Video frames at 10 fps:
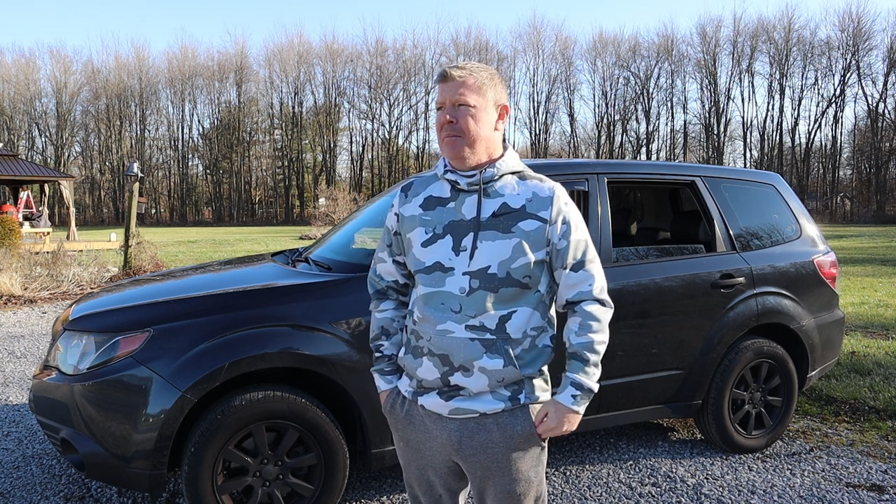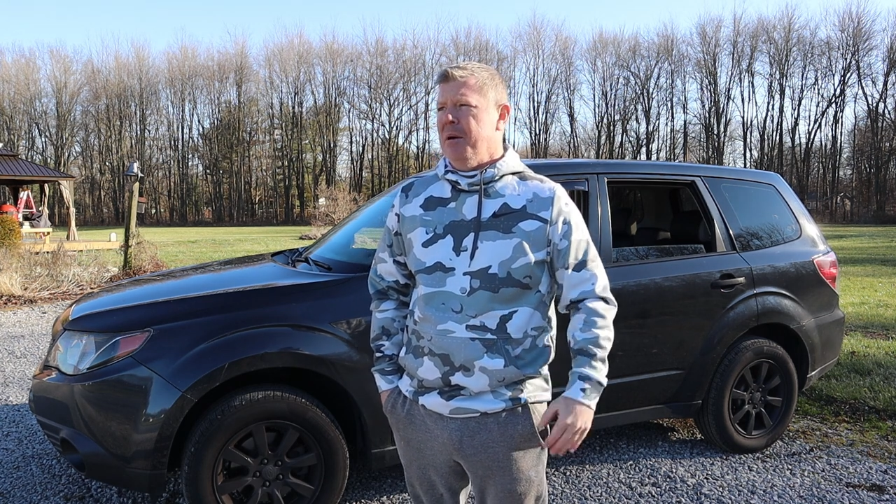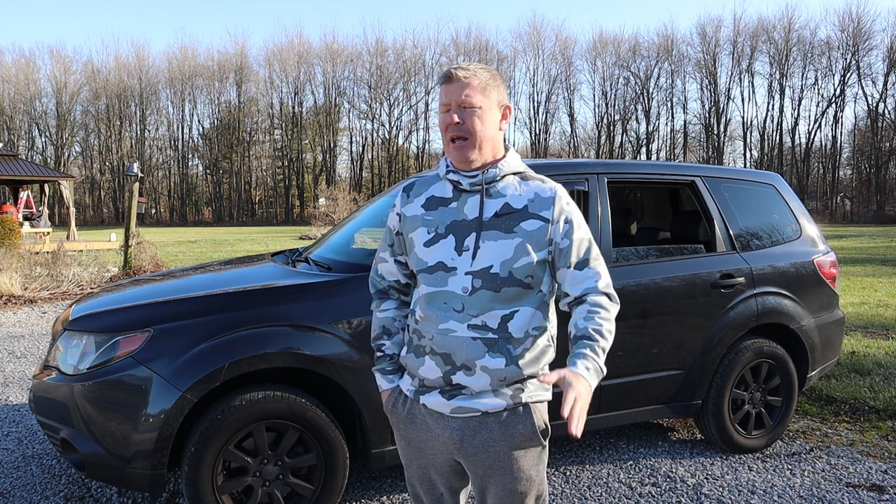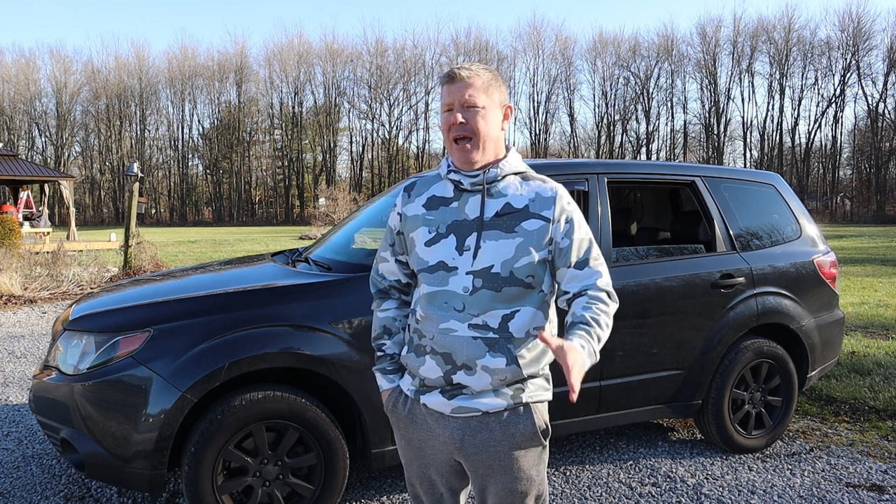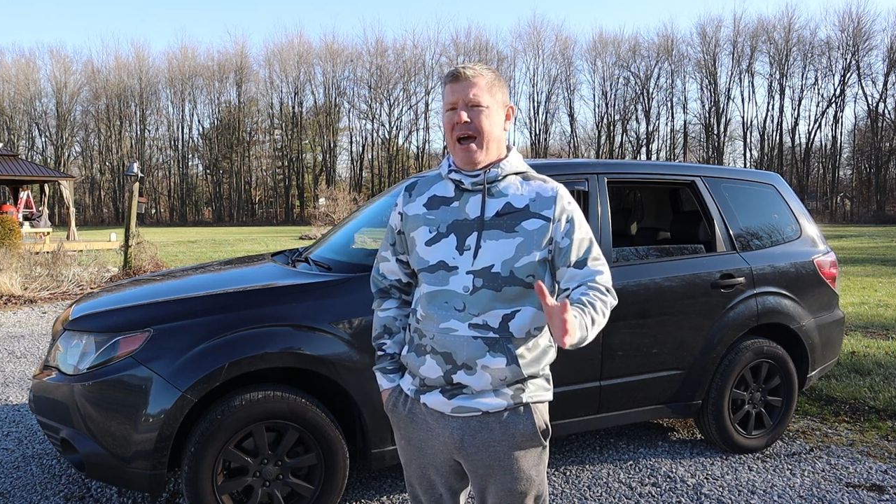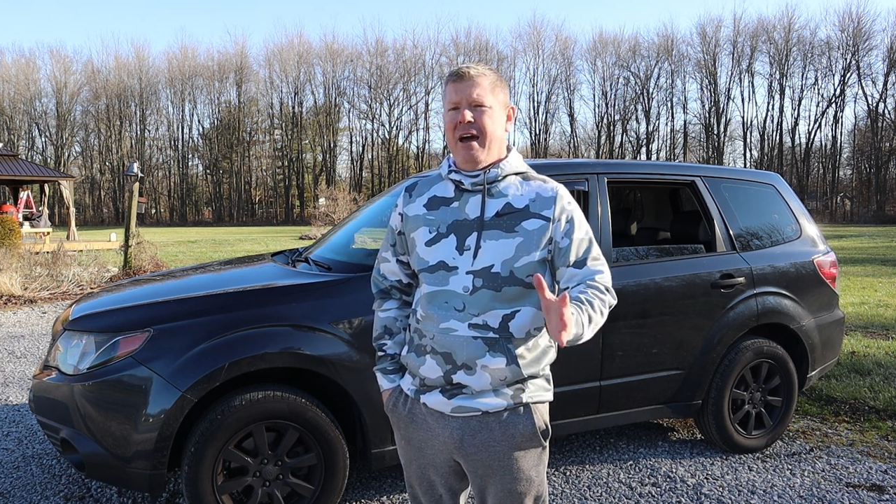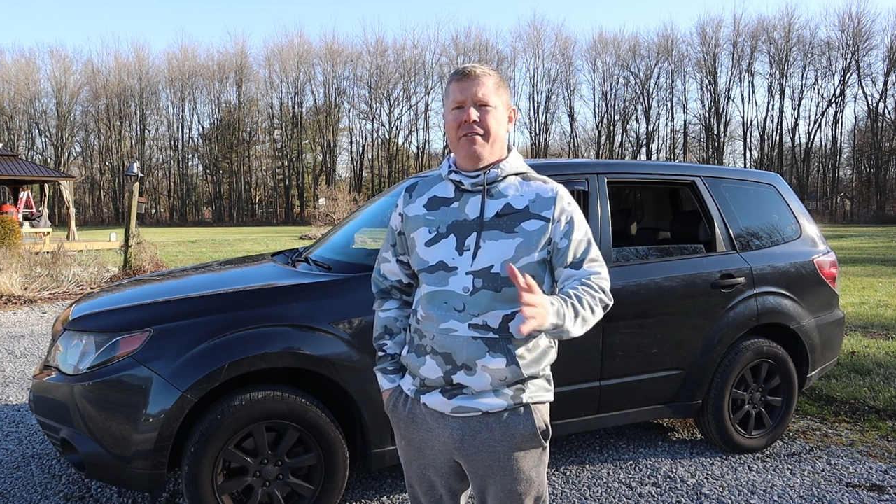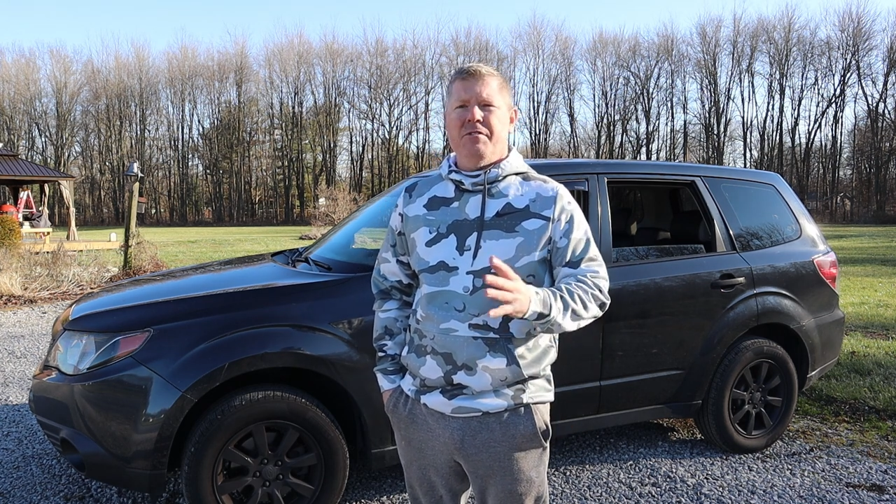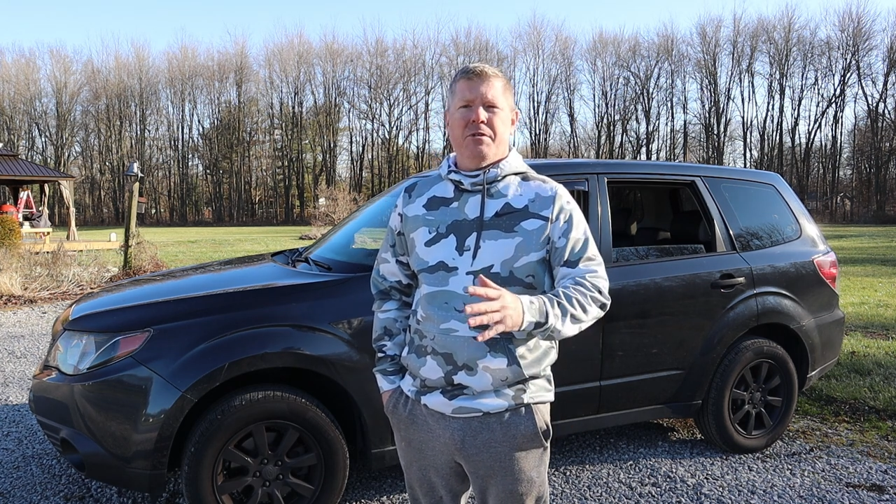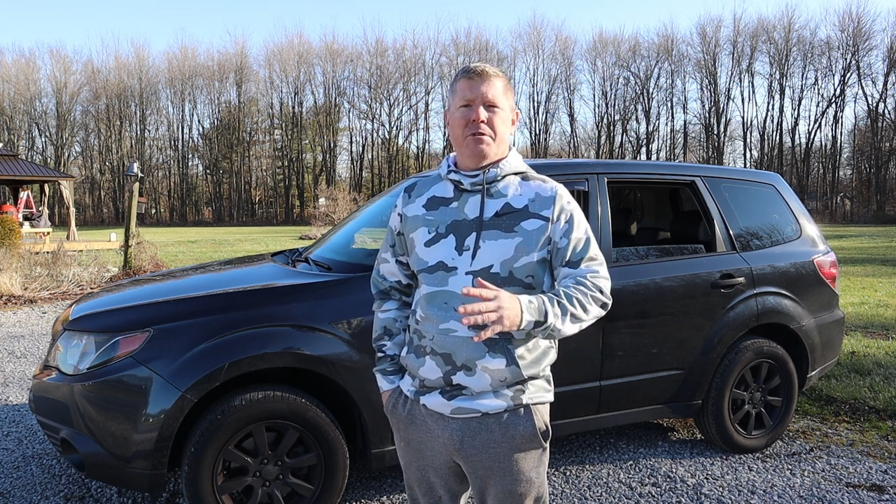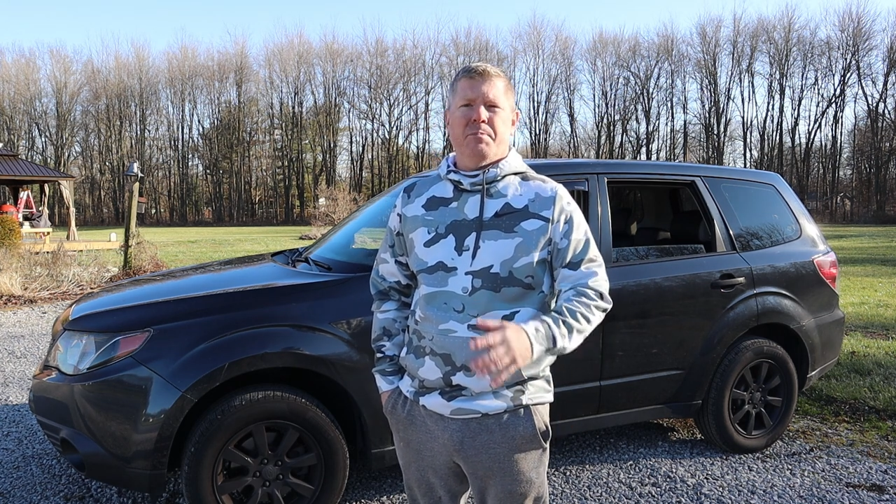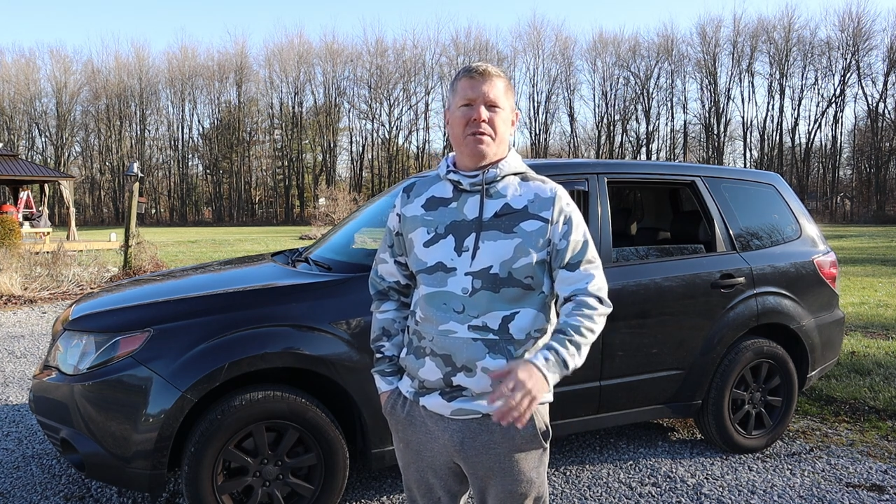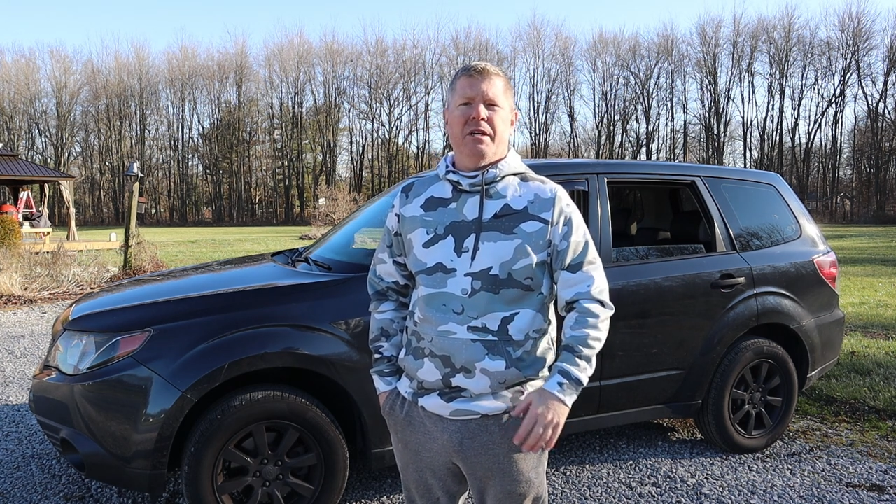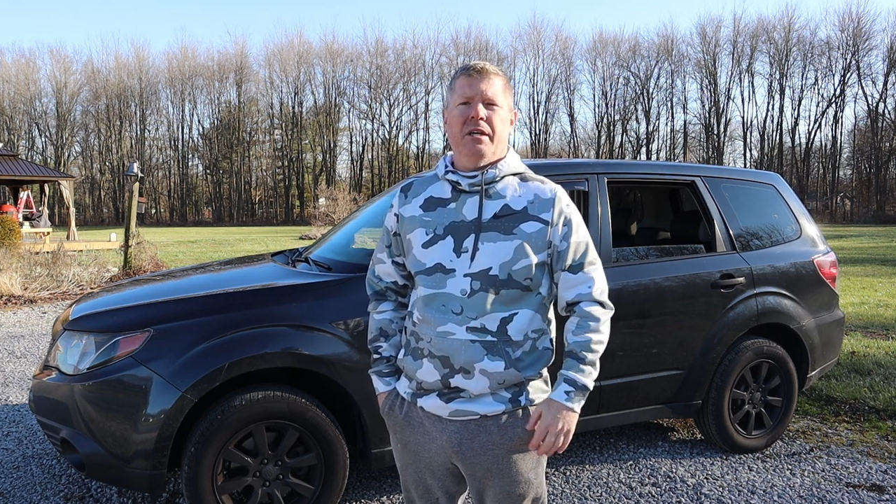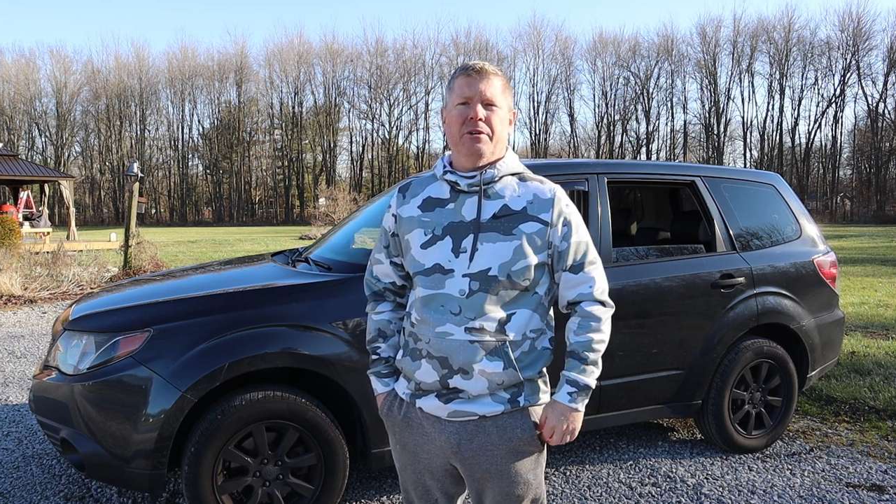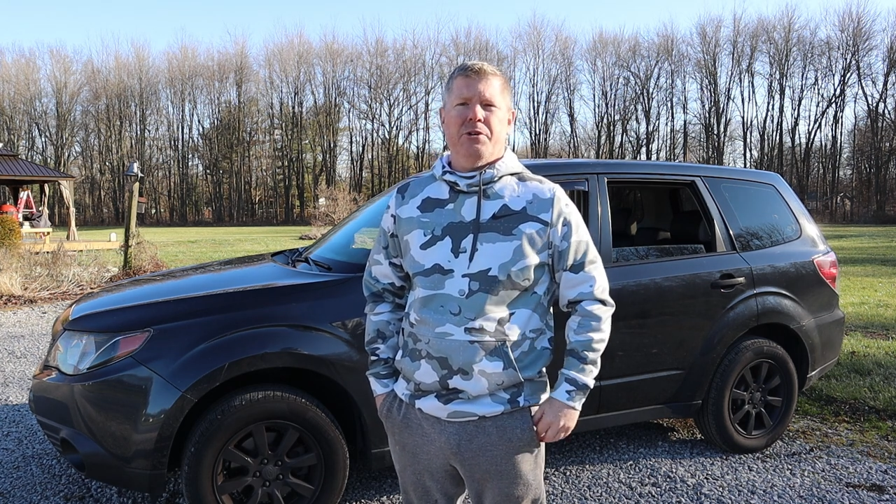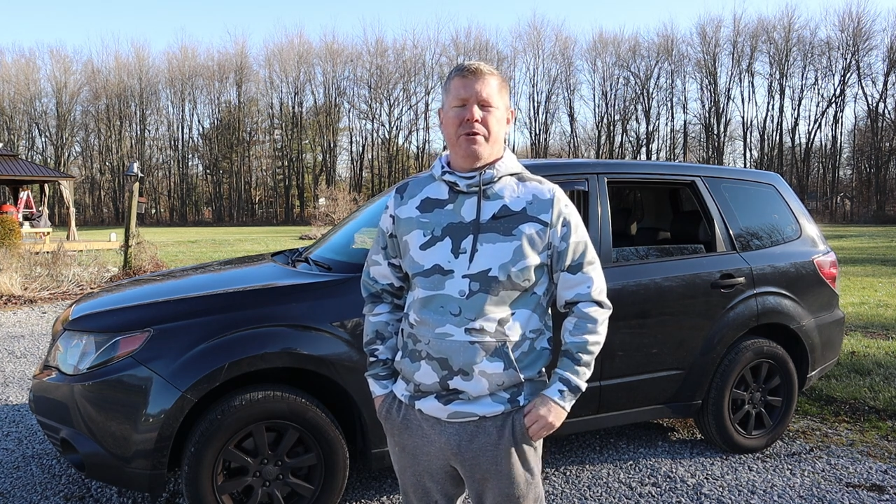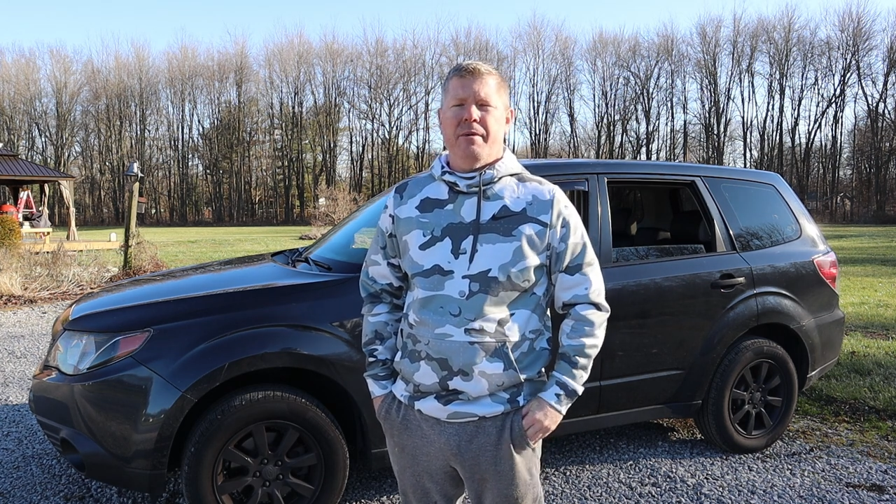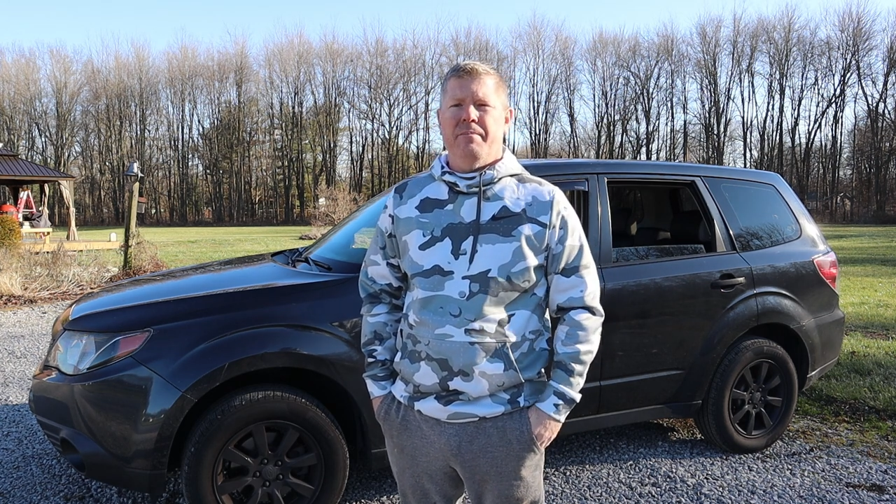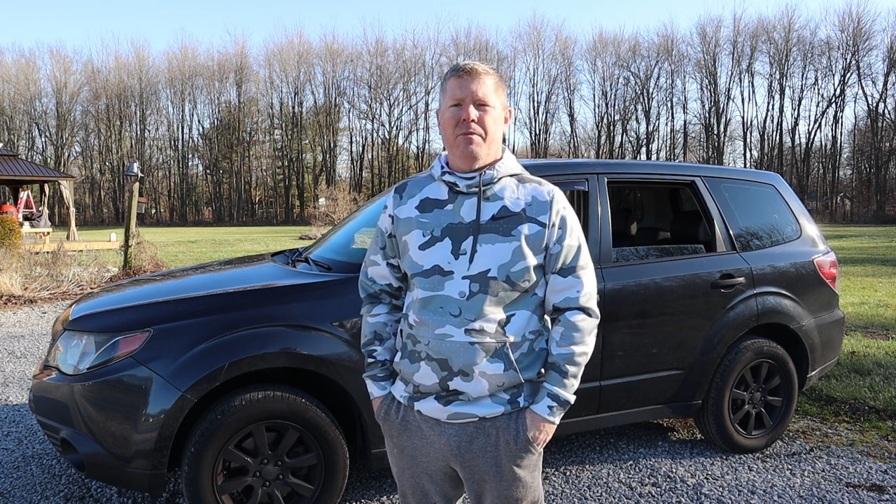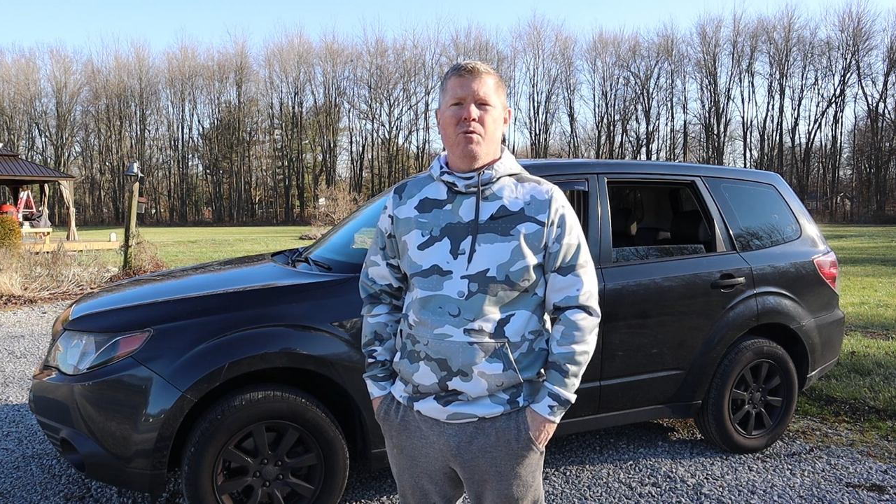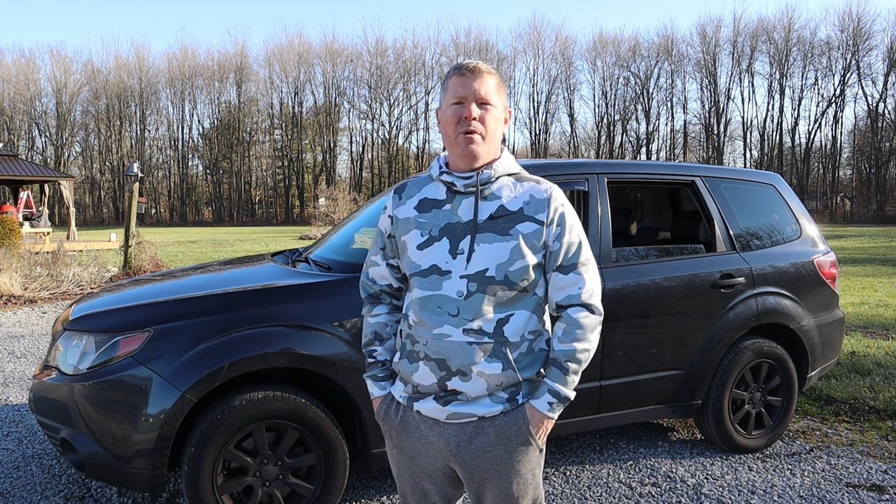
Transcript: But after this particular trip,